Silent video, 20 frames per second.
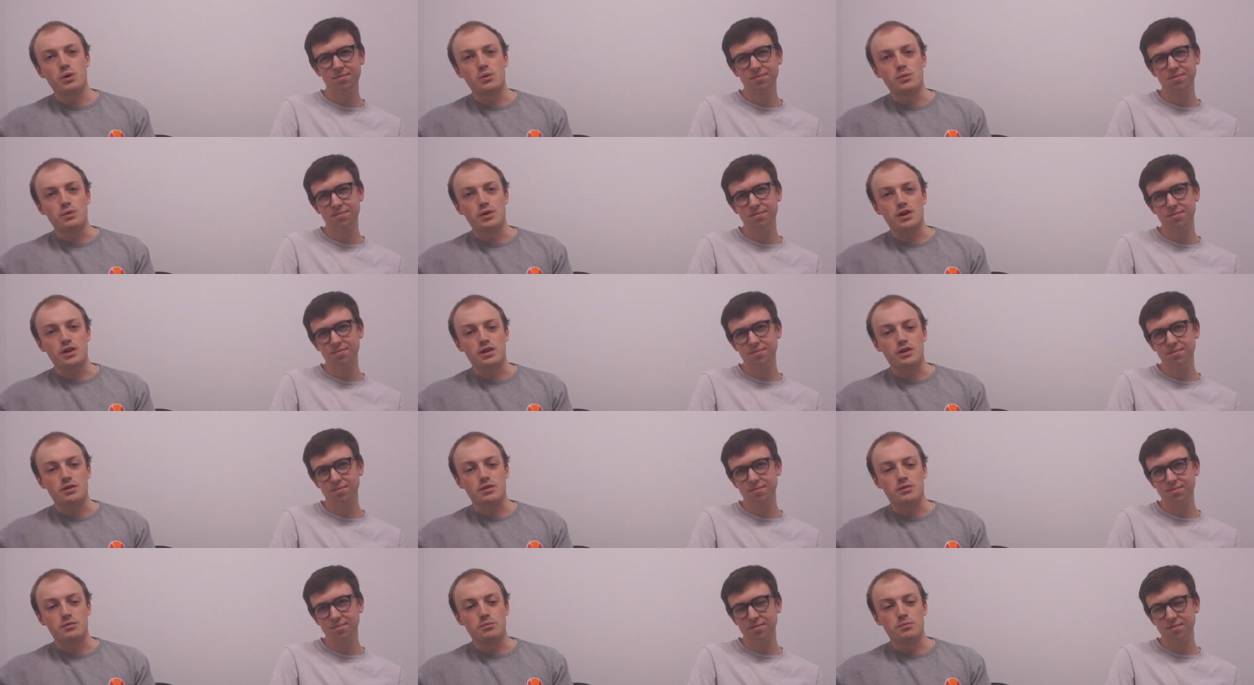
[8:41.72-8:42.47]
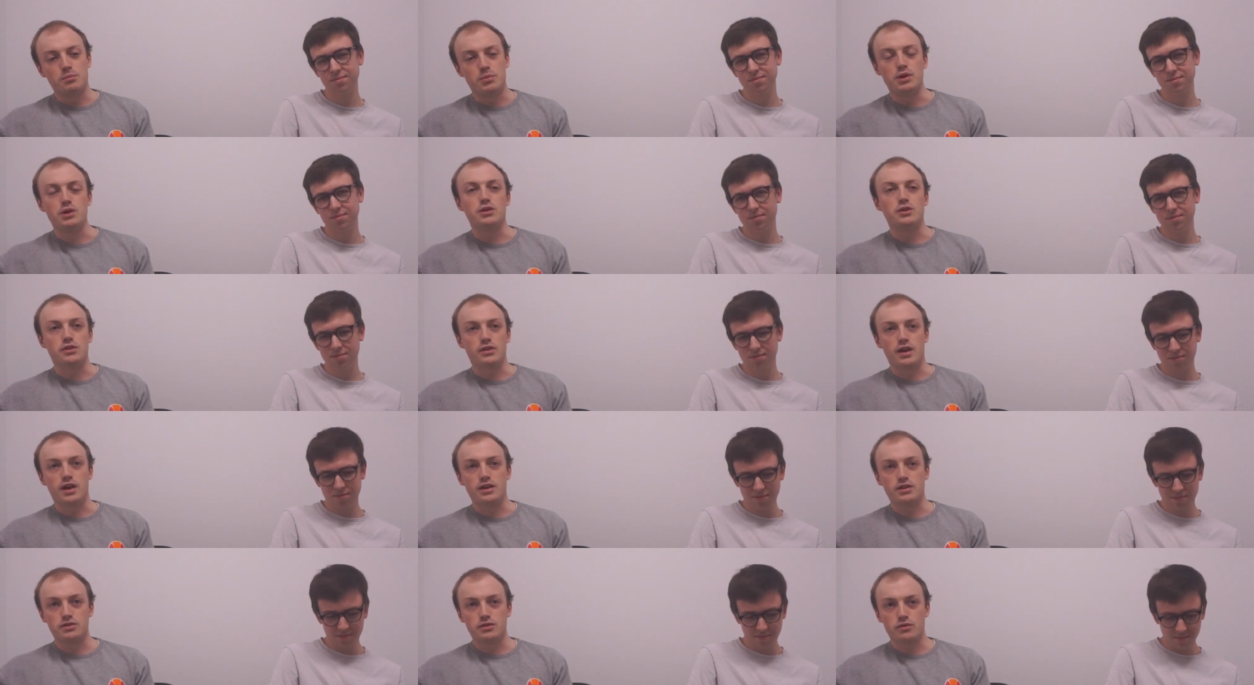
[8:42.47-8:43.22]
Speaker 1: what we're going to build
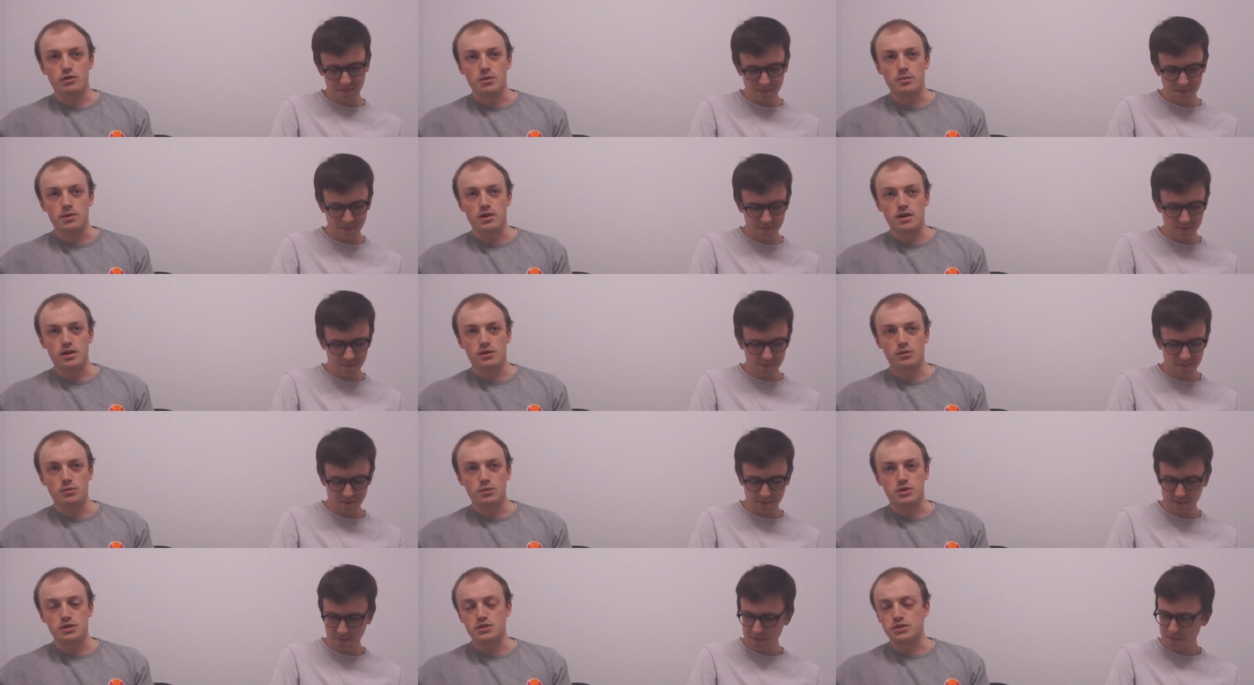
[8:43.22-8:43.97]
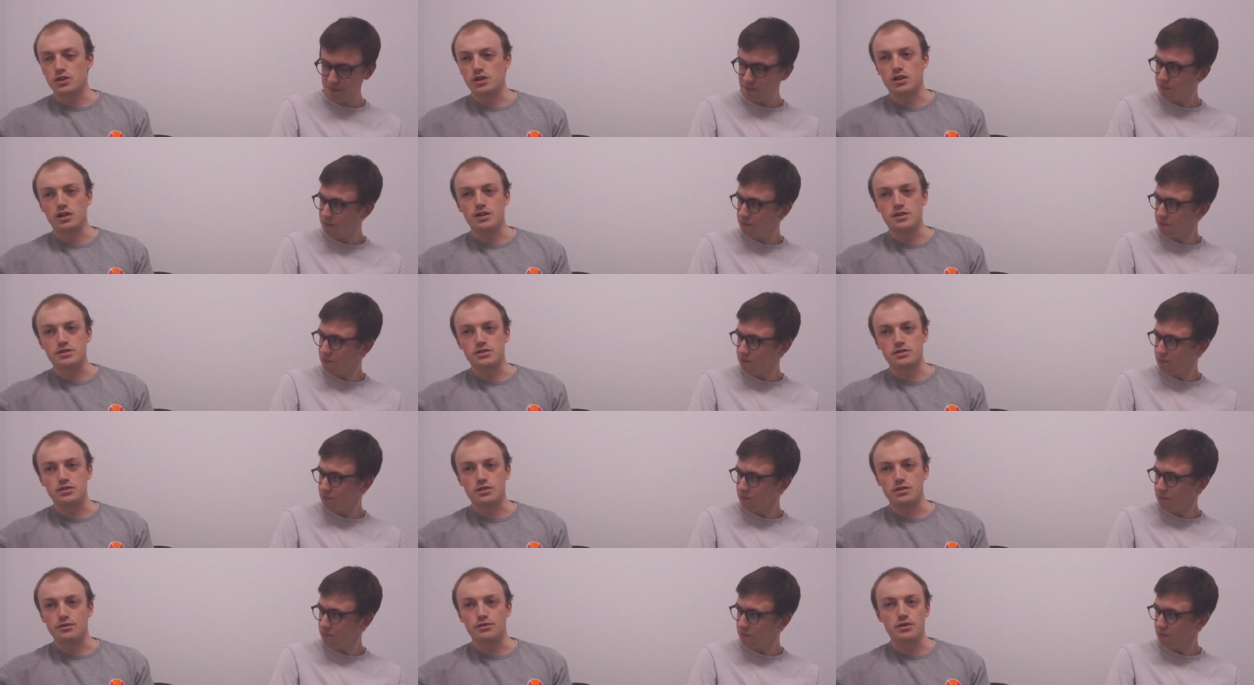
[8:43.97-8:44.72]
next from it, we're just going to listen
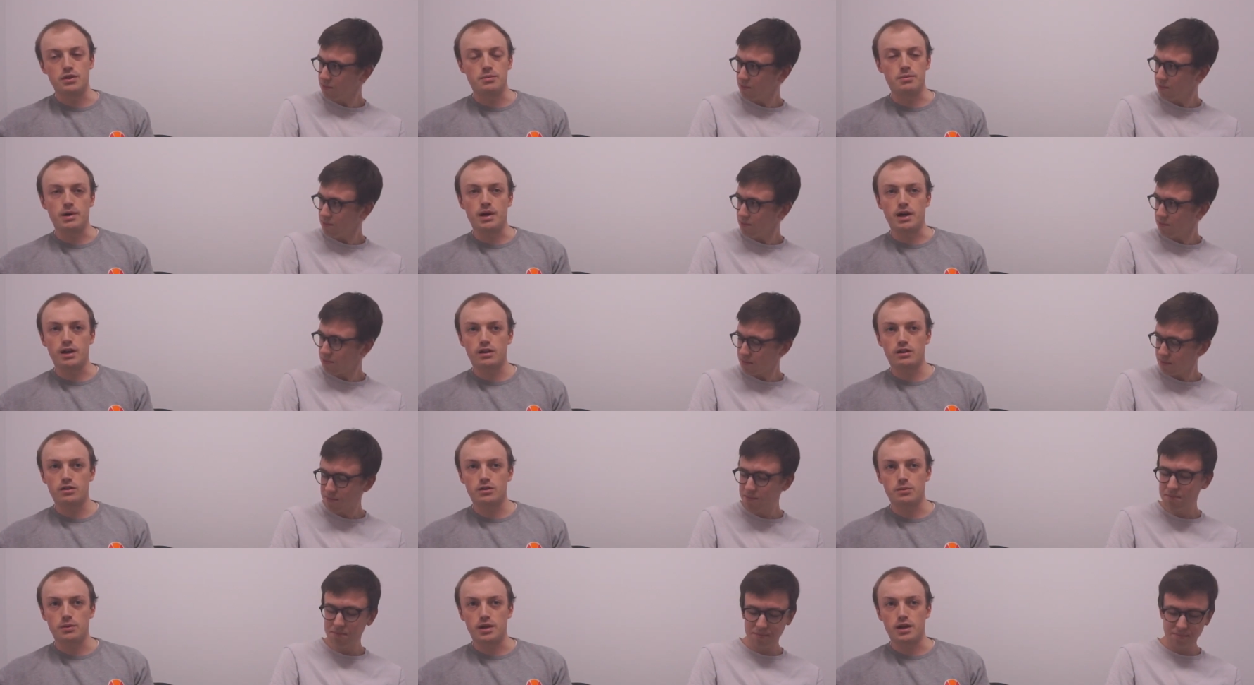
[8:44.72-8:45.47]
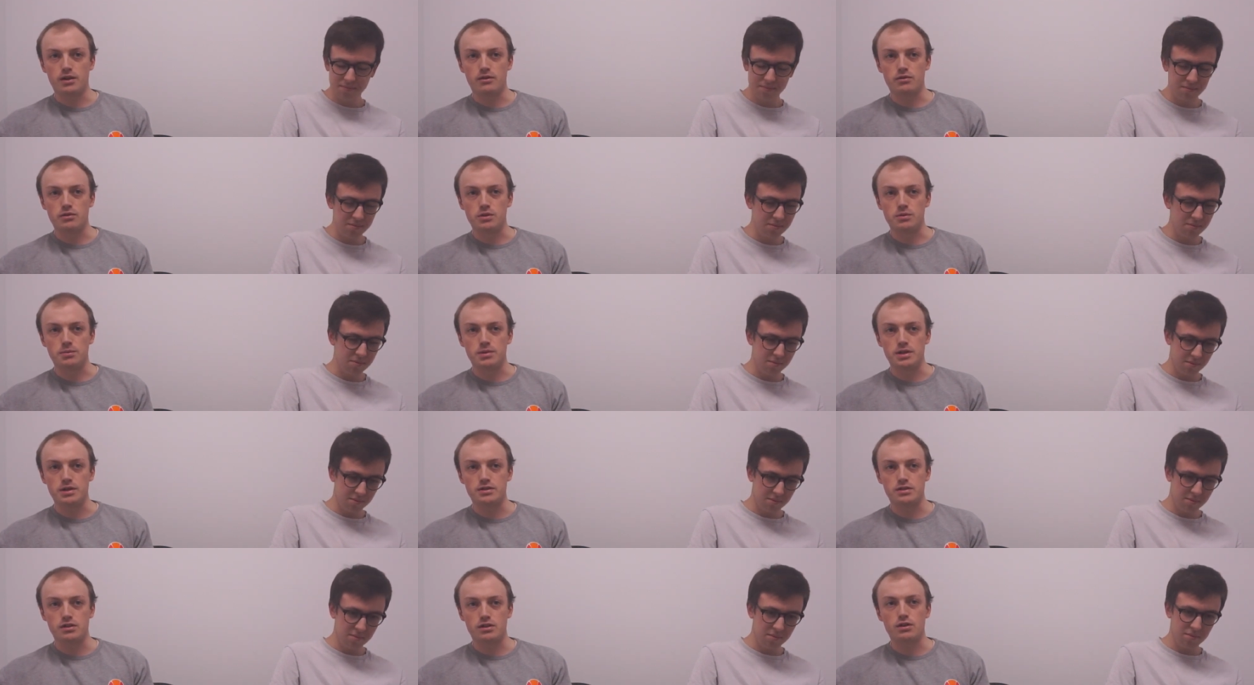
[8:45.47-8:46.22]
to the feedback that we get from the
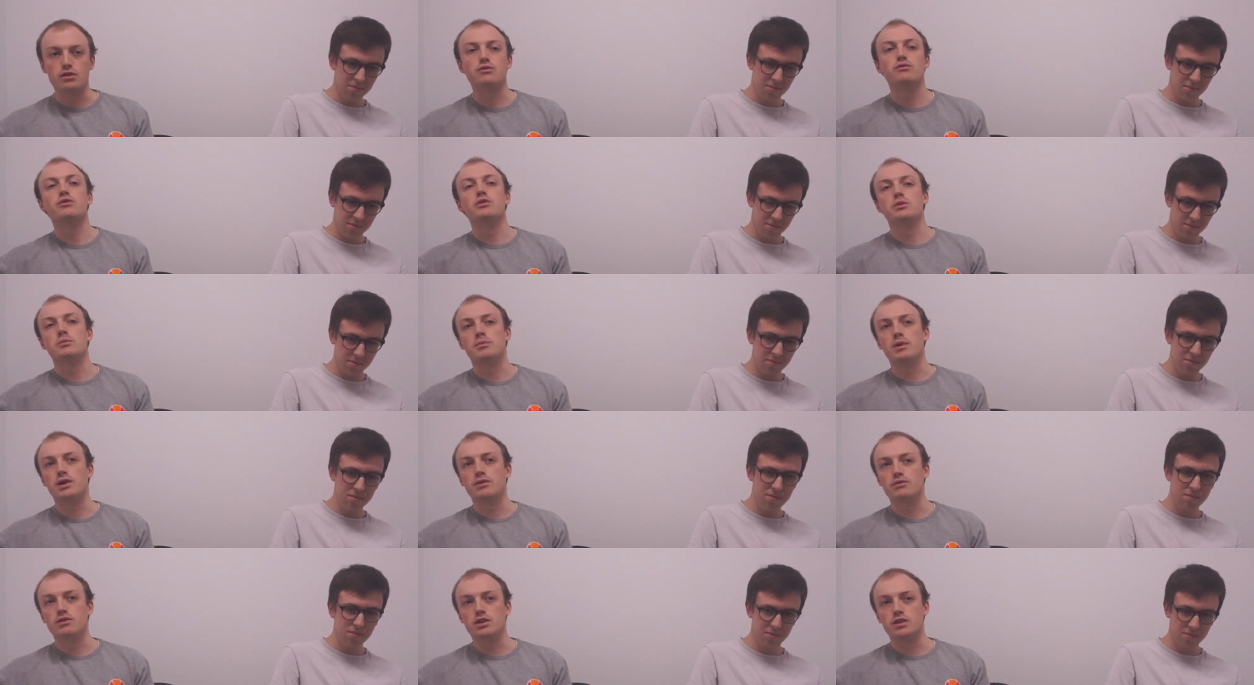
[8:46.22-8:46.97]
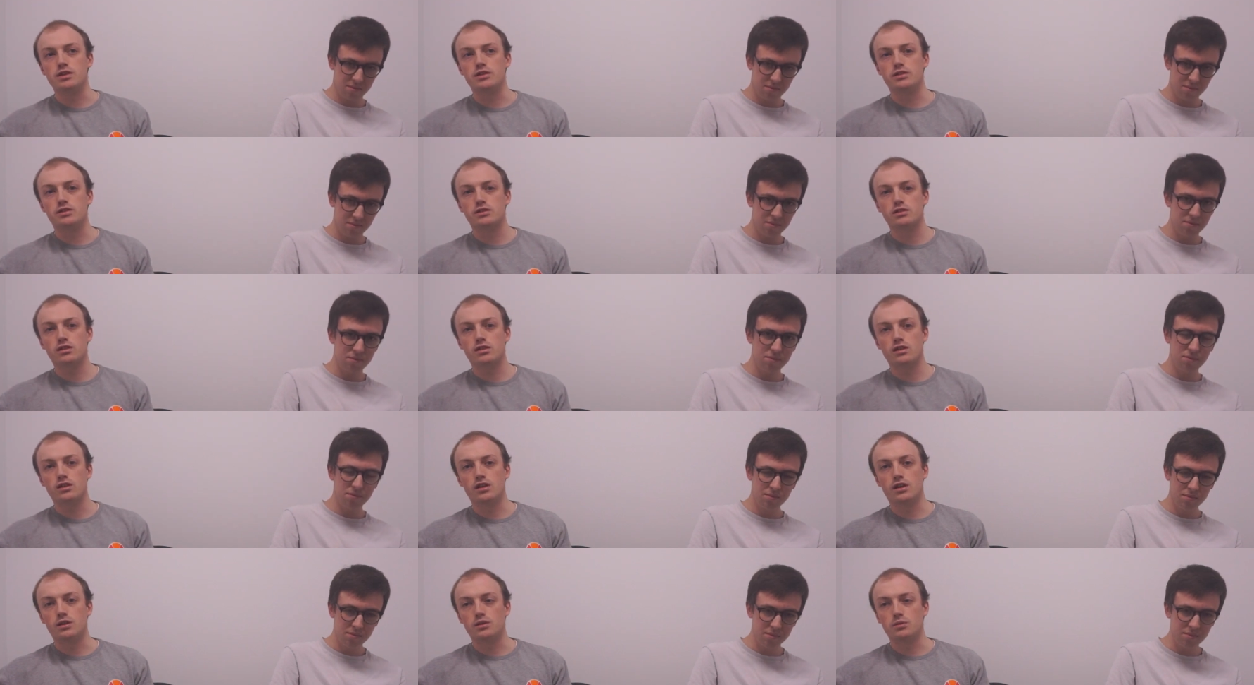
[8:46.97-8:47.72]
beta and from the main release,
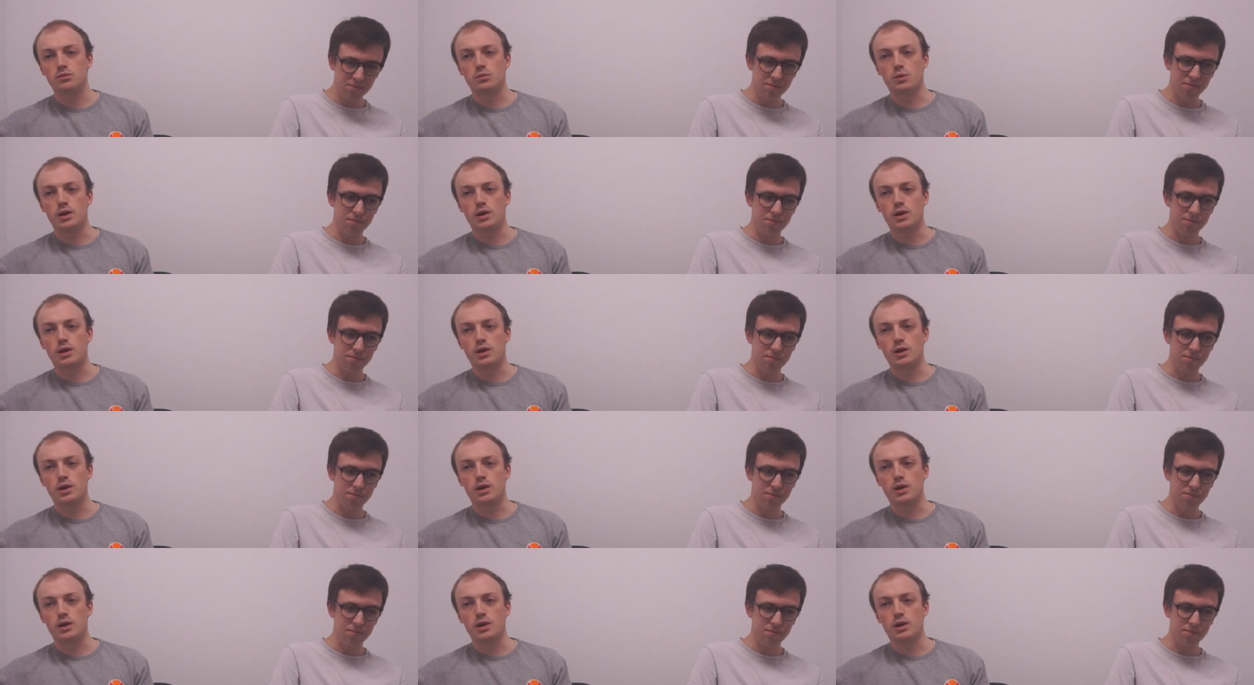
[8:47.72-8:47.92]
and like mm-hmm.